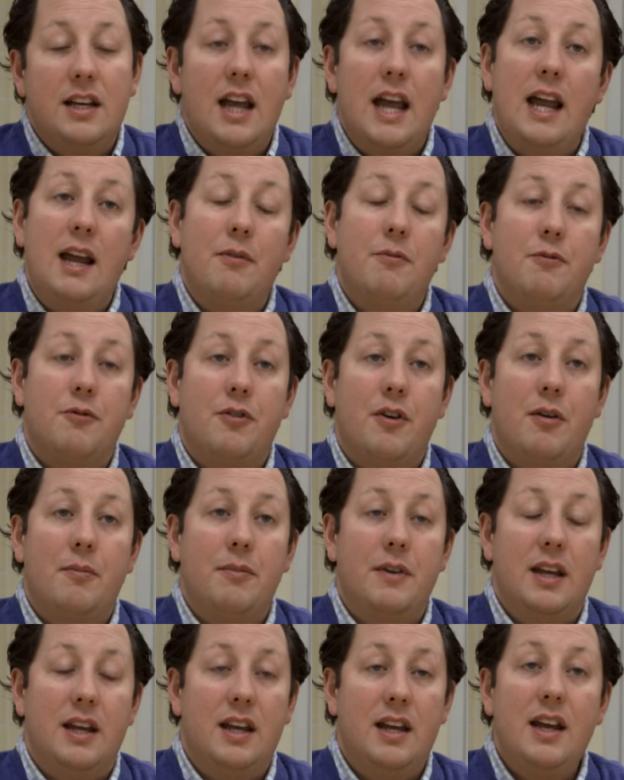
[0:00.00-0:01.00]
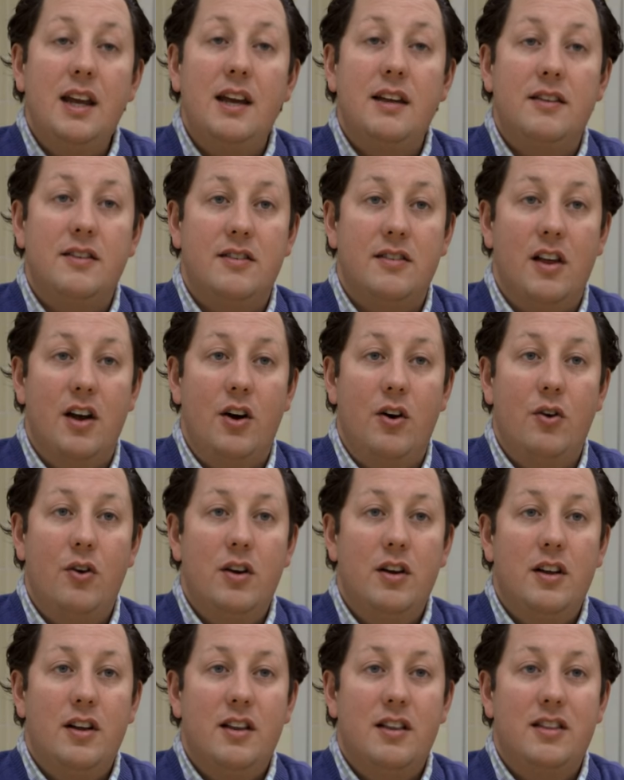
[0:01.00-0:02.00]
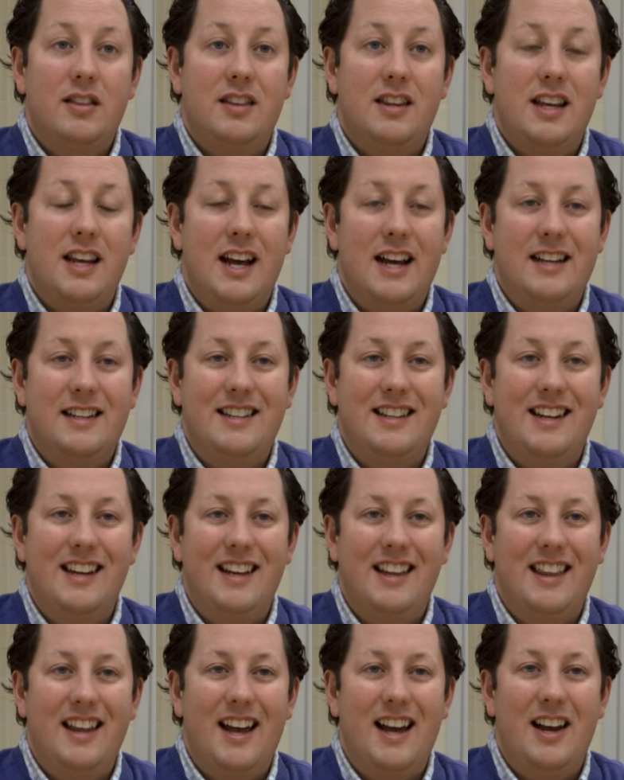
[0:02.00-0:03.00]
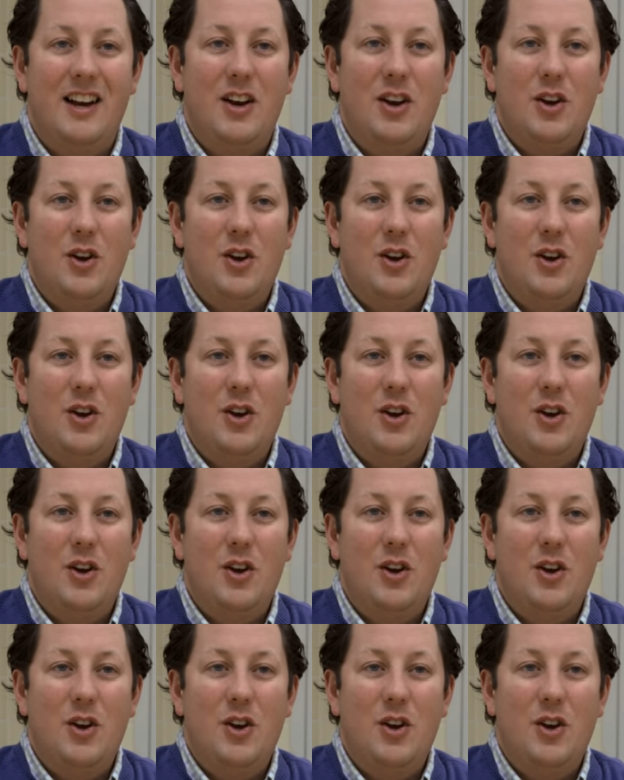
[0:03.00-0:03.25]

came from the kids, though, the idea that